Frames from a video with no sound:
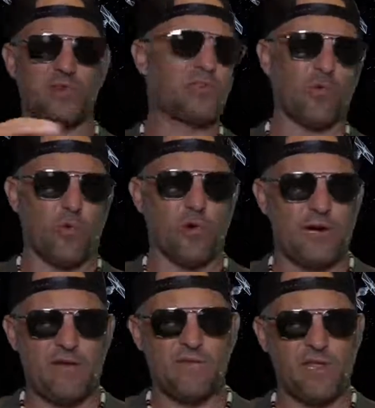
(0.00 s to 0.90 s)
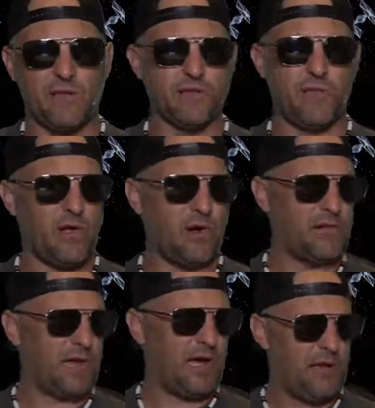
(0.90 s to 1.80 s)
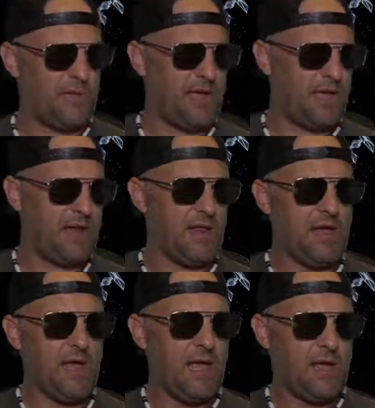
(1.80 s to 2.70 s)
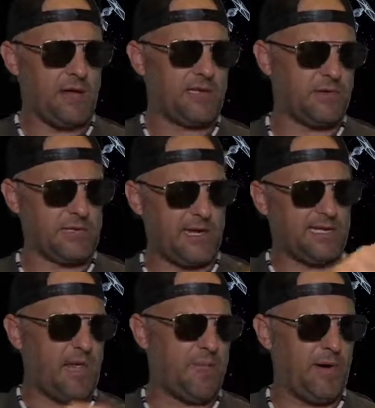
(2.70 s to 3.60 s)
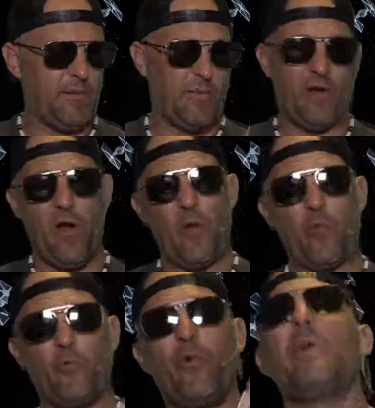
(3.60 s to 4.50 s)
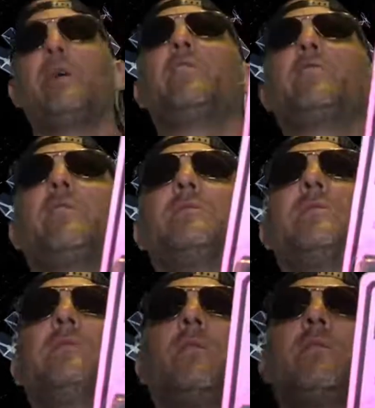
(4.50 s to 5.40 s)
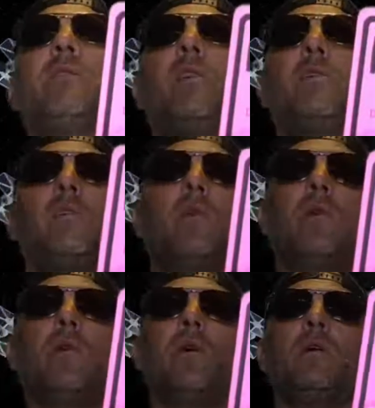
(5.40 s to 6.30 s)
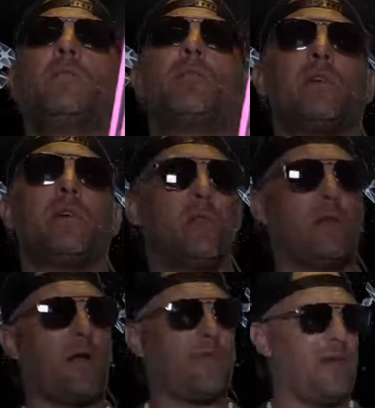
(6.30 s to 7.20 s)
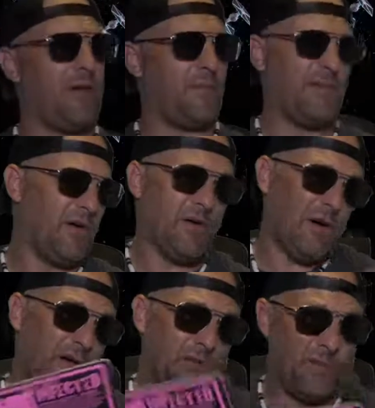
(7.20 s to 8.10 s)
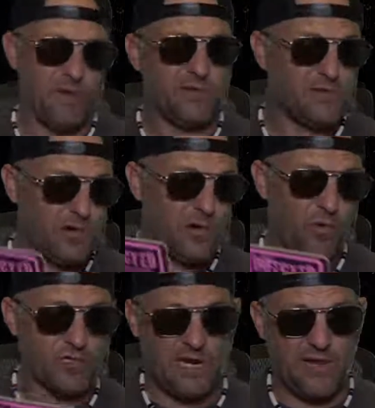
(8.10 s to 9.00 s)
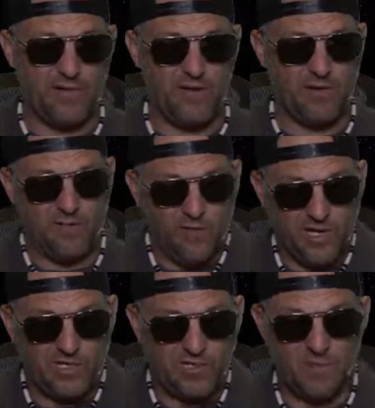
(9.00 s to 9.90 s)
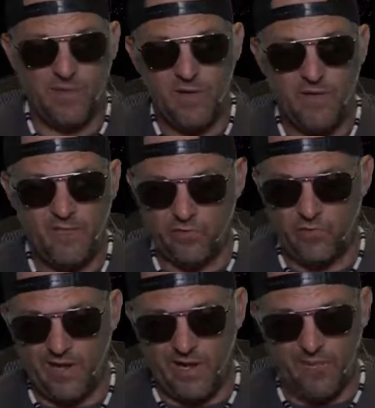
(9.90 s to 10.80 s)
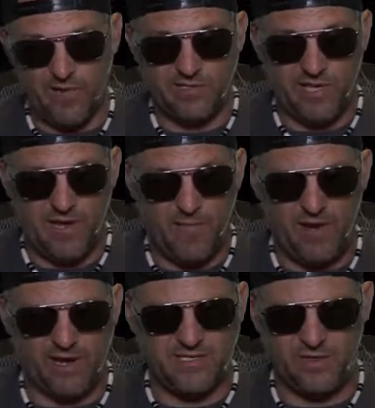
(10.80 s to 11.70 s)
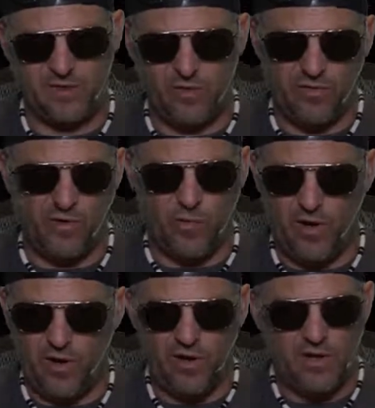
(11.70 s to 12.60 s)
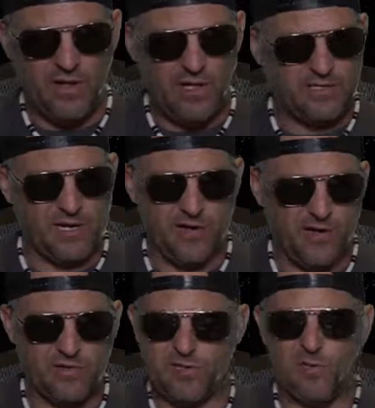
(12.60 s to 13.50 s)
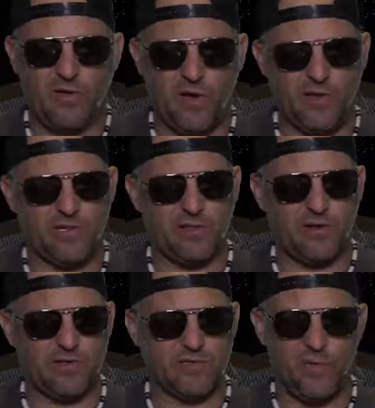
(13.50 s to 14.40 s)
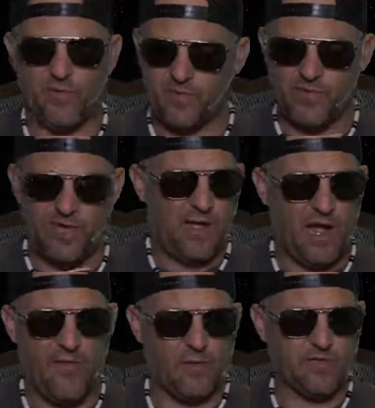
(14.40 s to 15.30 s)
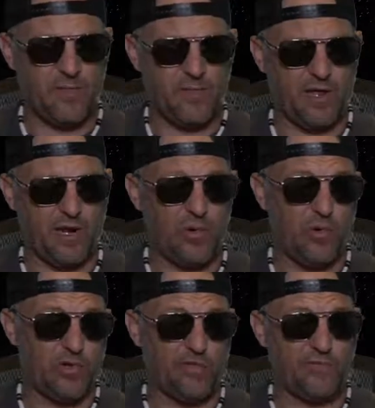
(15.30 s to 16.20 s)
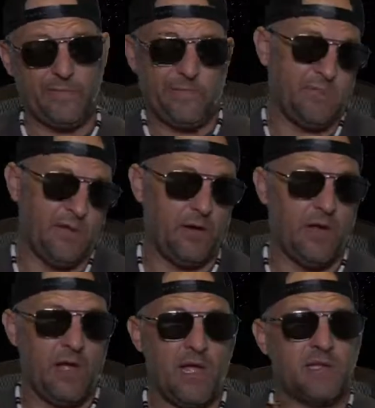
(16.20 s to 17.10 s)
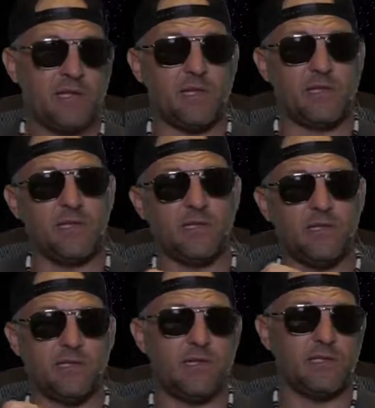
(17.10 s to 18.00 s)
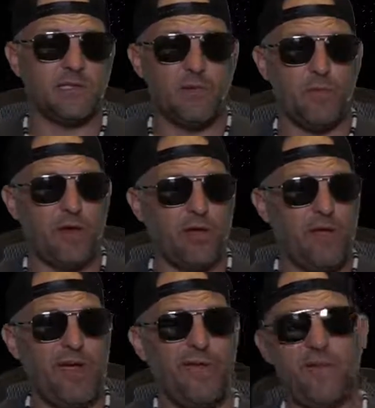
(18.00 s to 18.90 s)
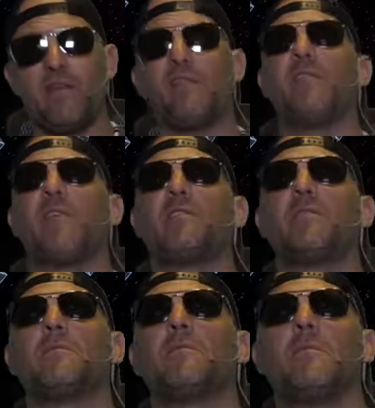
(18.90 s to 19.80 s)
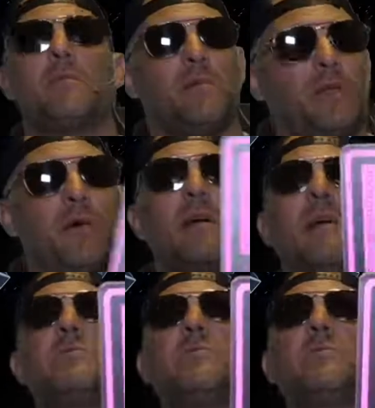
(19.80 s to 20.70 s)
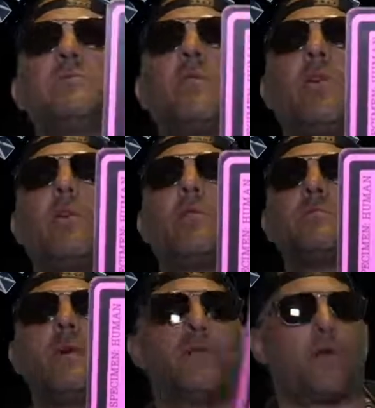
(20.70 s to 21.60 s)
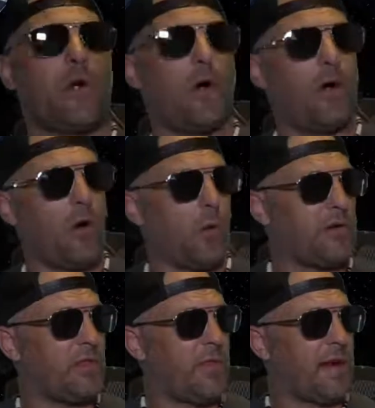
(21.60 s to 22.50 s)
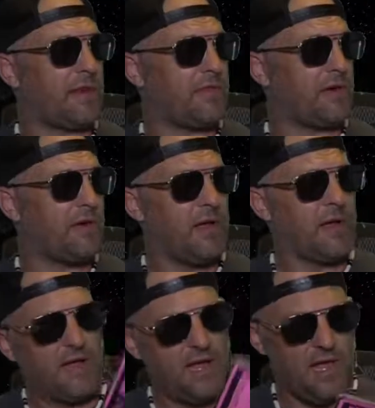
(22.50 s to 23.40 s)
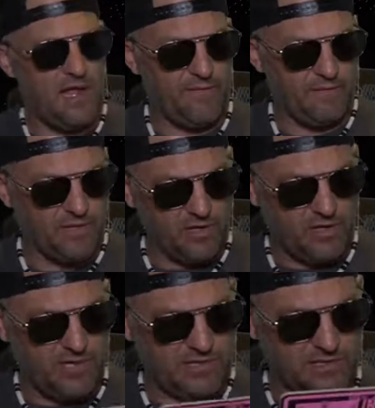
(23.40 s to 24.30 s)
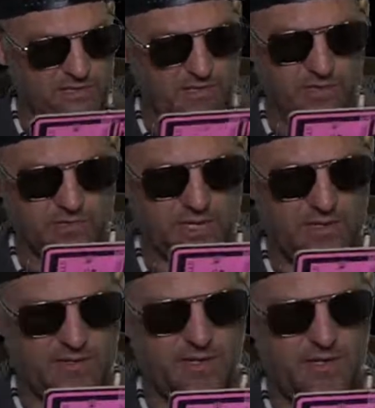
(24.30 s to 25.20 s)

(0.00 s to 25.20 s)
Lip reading: store, kind of a thing. It was only online and made, and you can tell it's got a tape bubble on there. Really intricate detail on the figure though. Pretty cool right there. Unopened Star Wars kind of thing, custom for $29. Can't beat it. Like I said, the only other one, it's like $100 out there. So I thought it was something kind of cool and different. It says, "Attention, citizens, beware! You have been infected." Anyway, shows you some other artwork on the back there, and if you look on his, it's got